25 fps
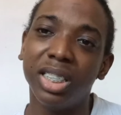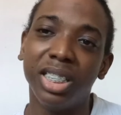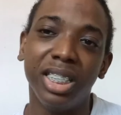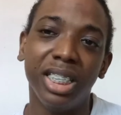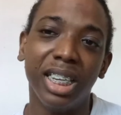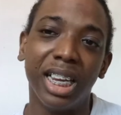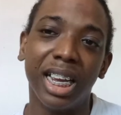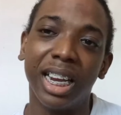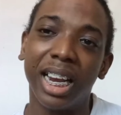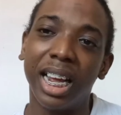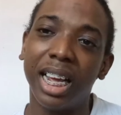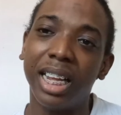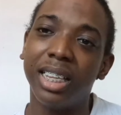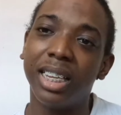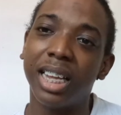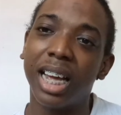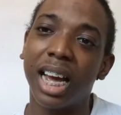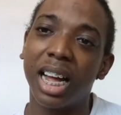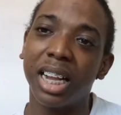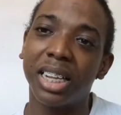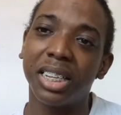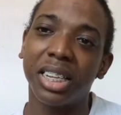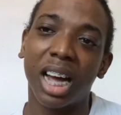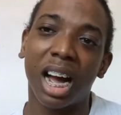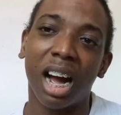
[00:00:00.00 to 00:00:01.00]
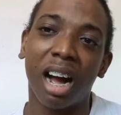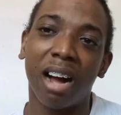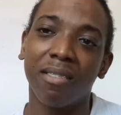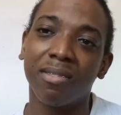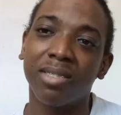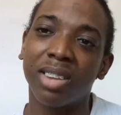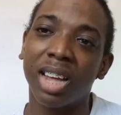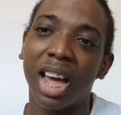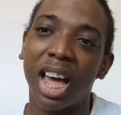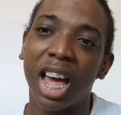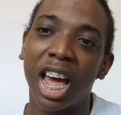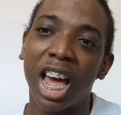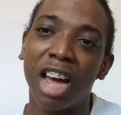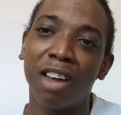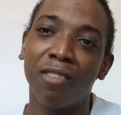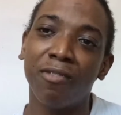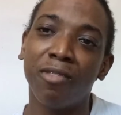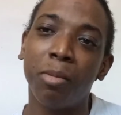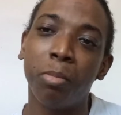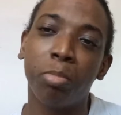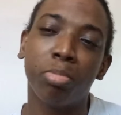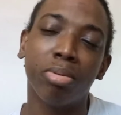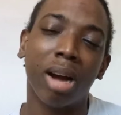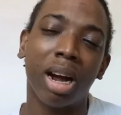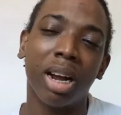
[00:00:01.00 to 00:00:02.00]
DNA tests after
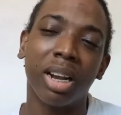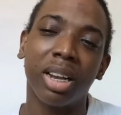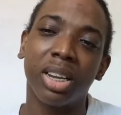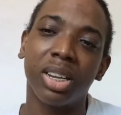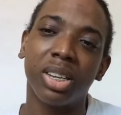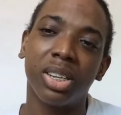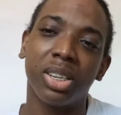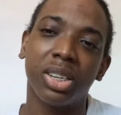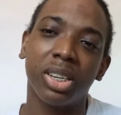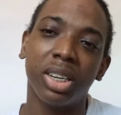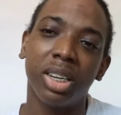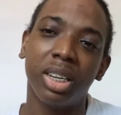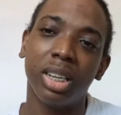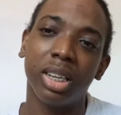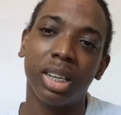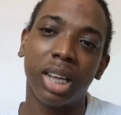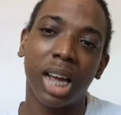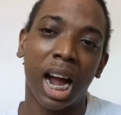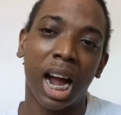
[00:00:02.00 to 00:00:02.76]
every pregnancy.